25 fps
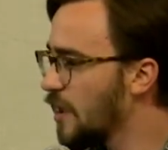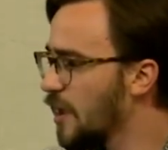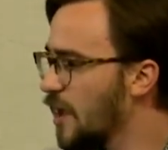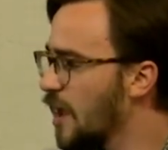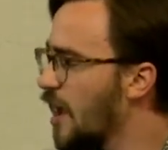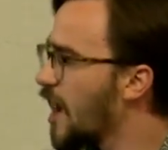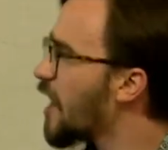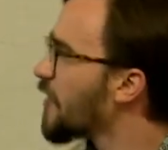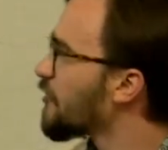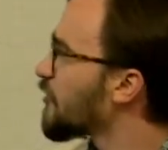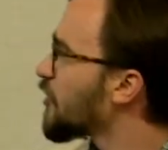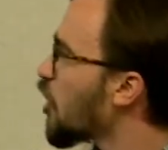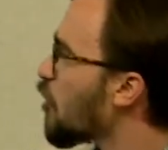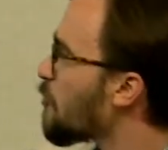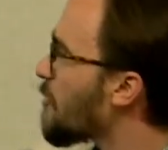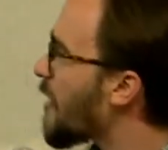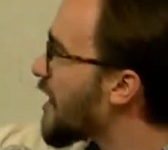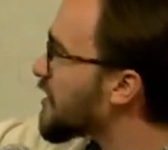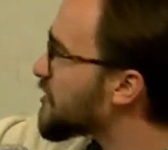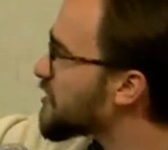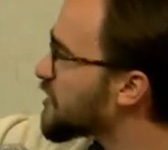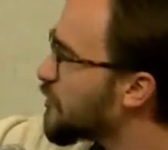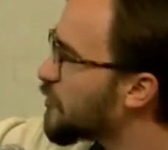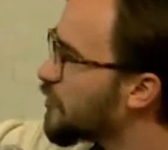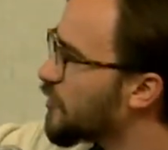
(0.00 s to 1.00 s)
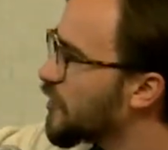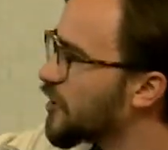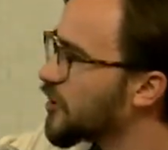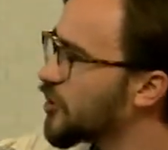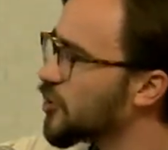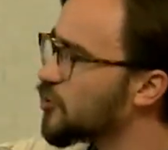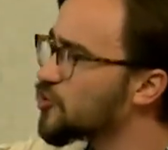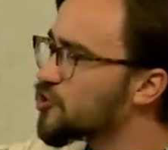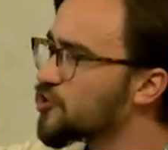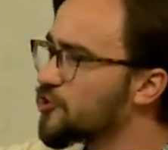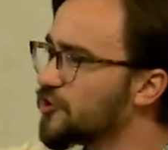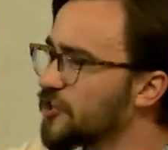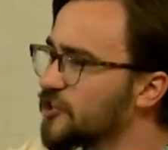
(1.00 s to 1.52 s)
The opacity thing,
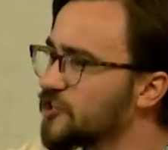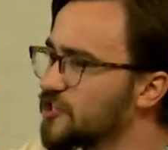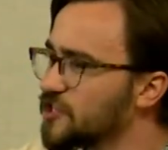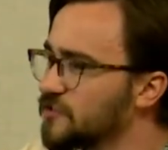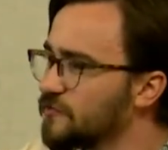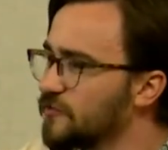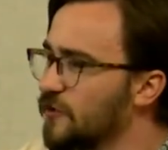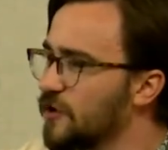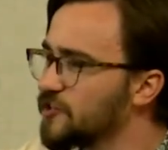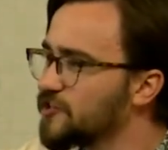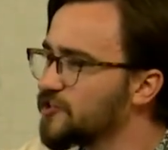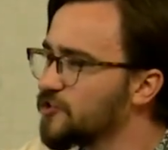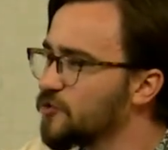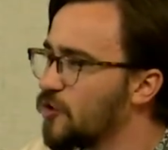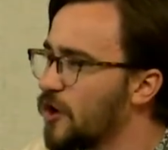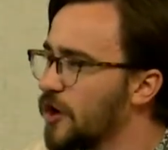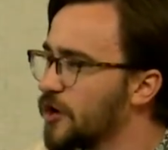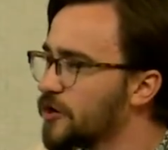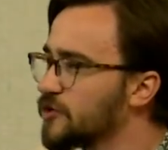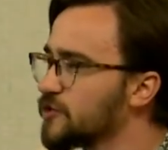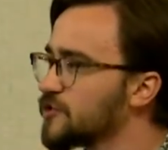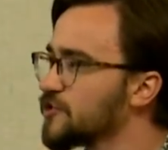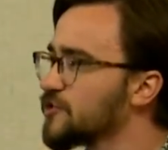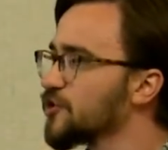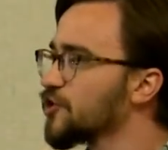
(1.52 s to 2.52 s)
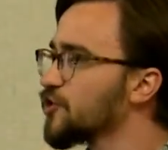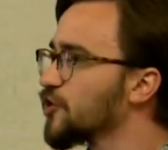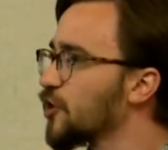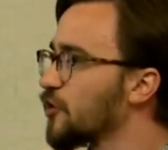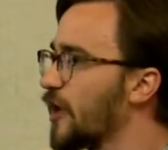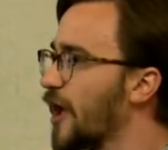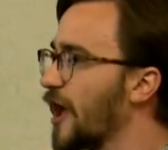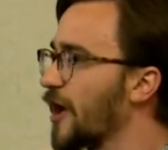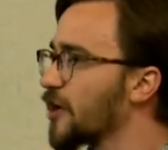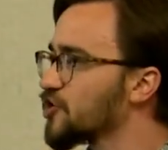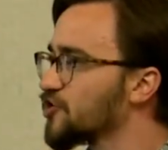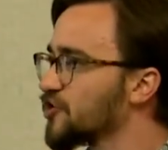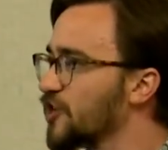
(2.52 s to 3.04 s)
usually it defaults to 1, so you don't
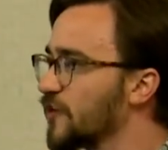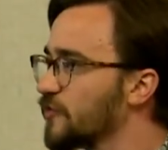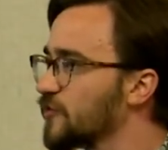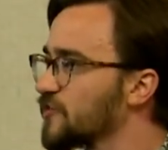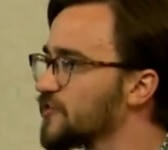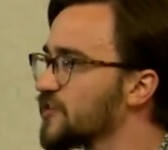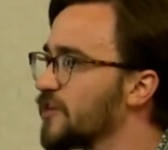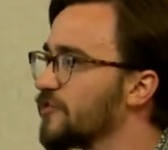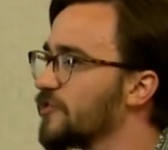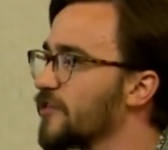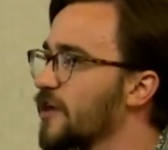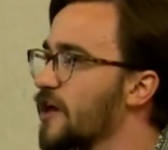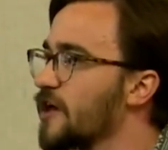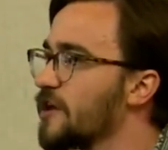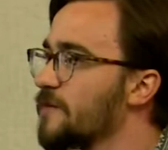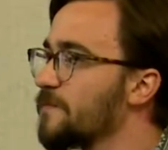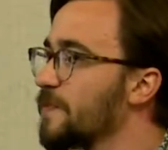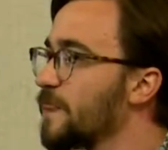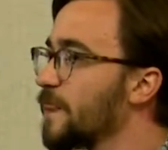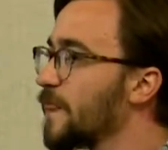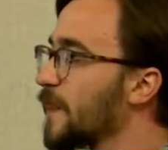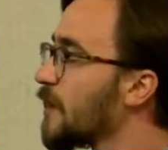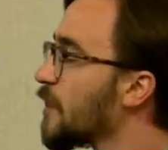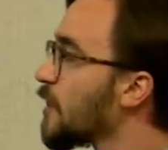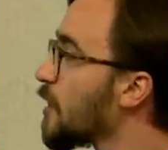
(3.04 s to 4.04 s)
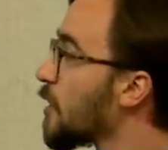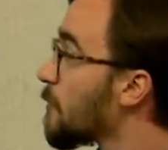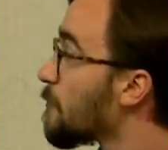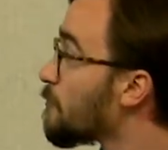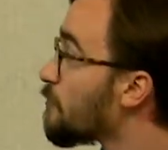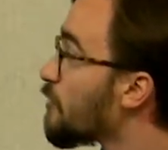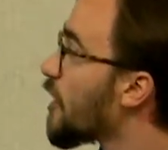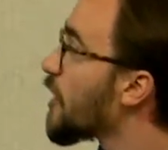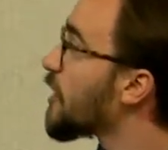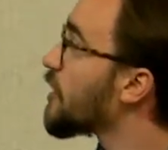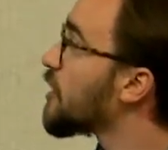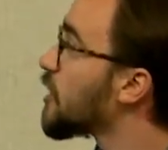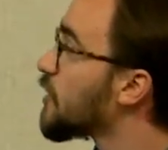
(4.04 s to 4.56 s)
actually have to set that.
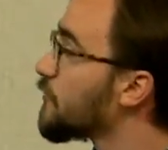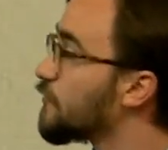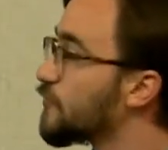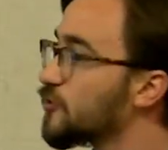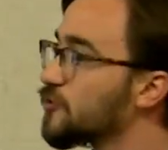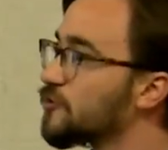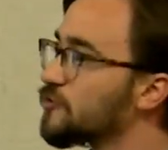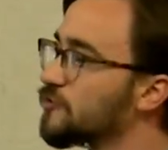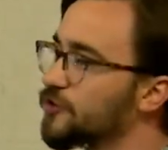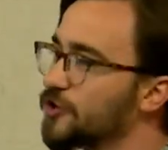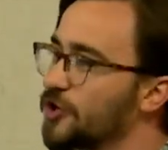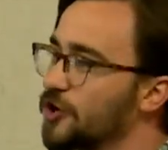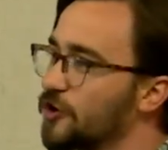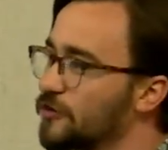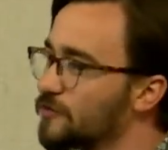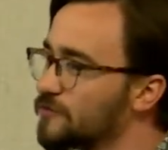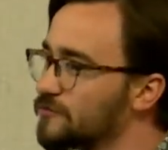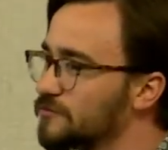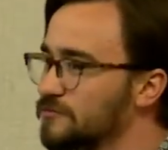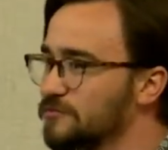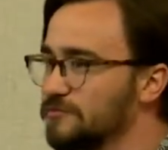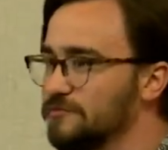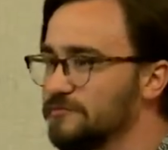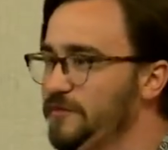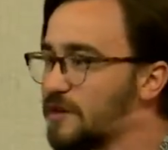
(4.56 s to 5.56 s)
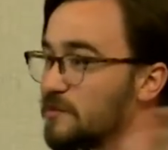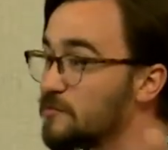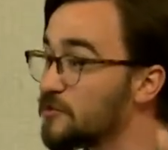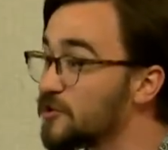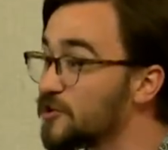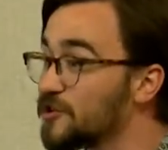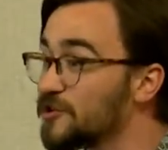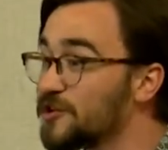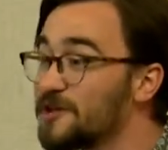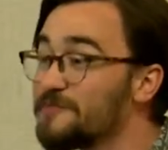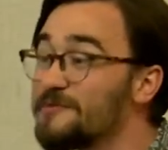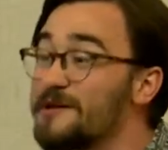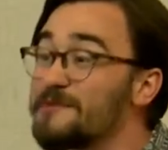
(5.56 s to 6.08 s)
But if you, maybe
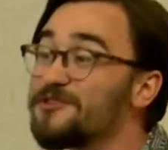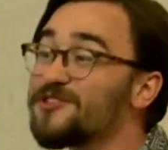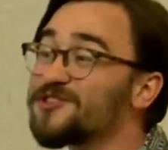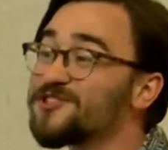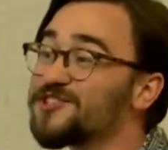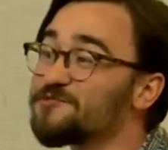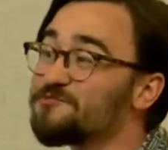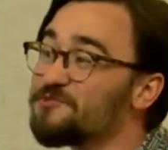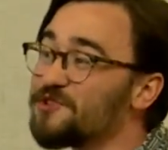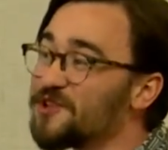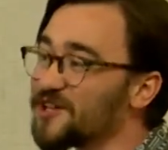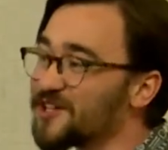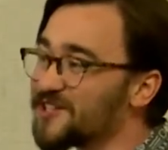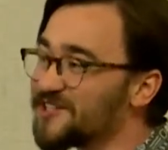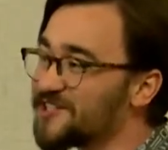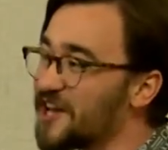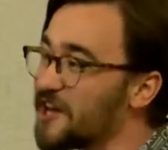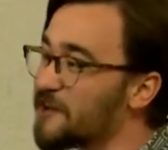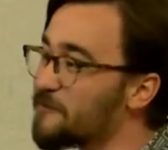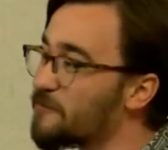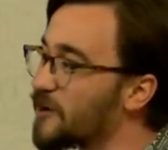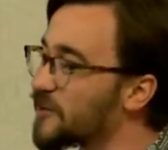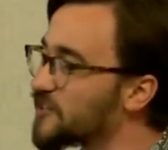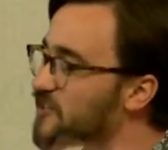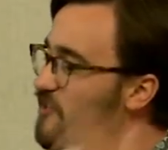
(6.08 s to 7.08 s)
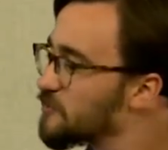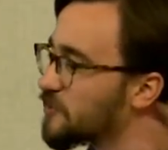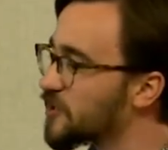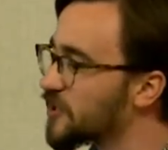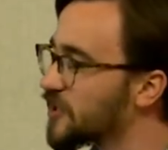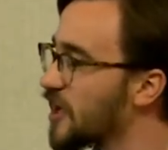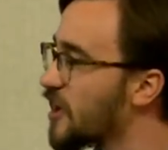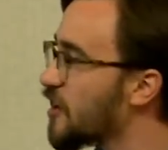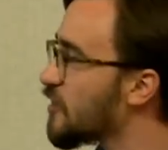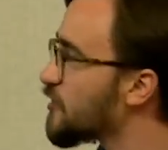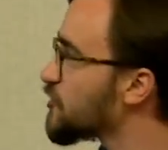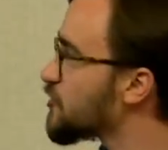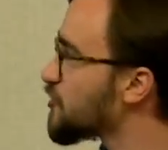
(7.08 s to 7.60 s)
this is being set by somebody
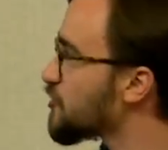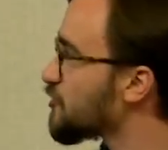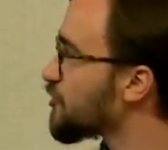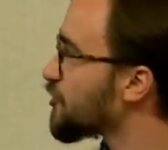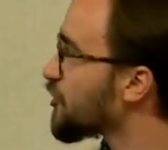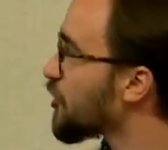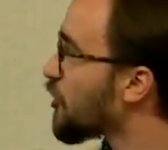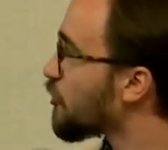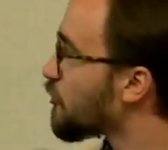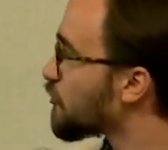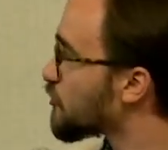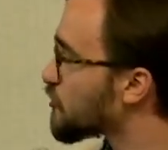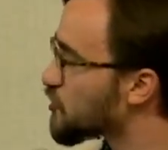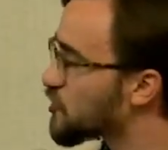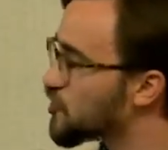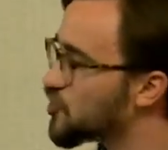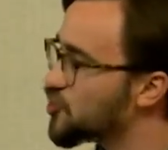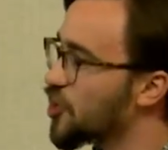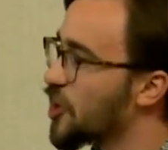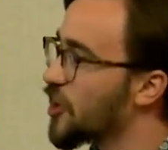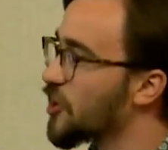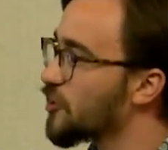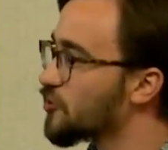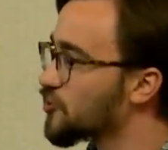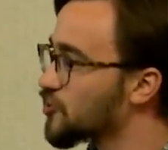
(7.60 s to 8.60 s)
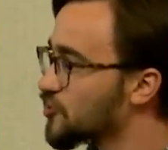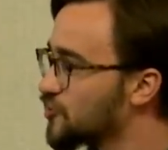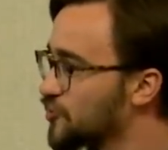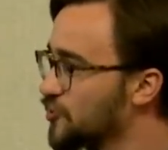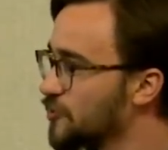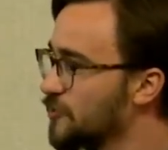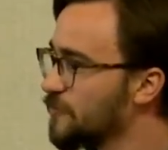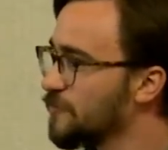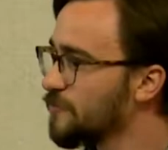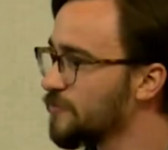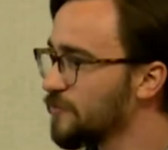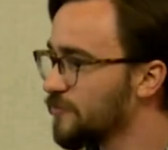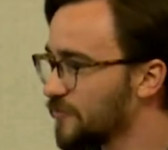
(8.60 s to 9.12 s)
else, or this has changed.
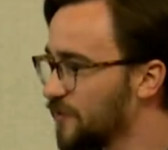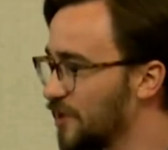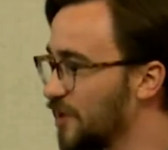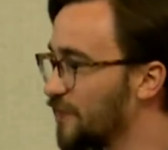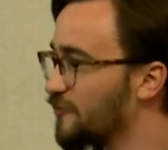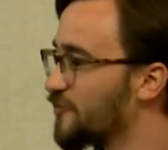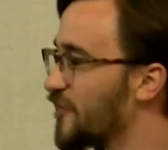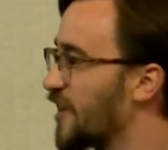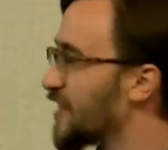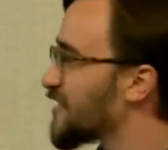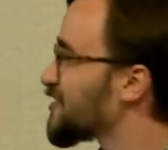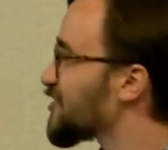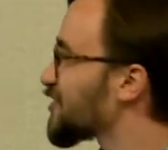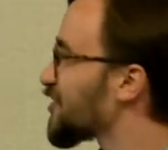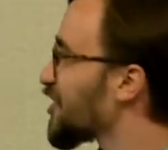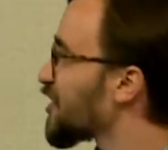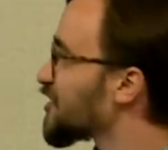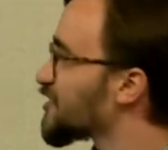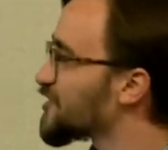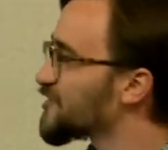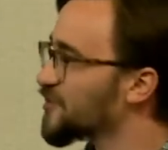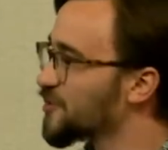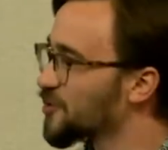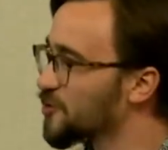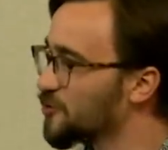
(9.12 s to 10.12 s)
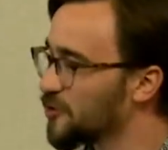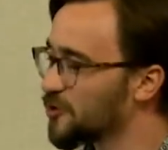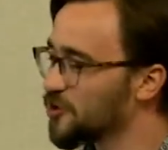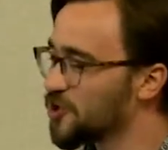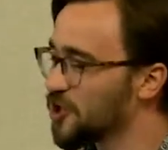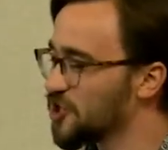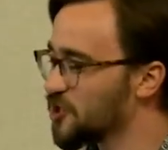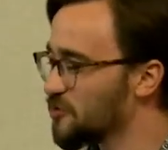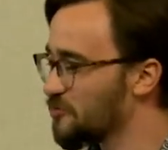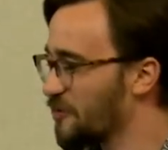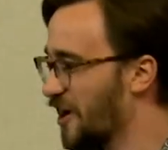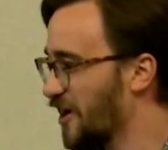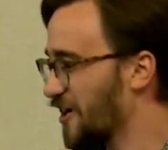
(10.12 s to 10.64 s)
If that's the case, then you can
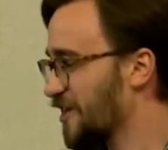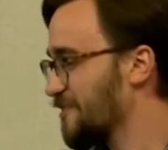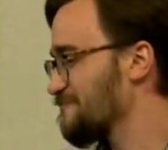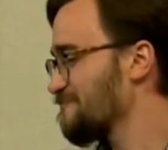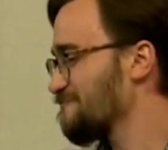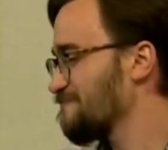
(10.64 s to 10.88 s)
change it back.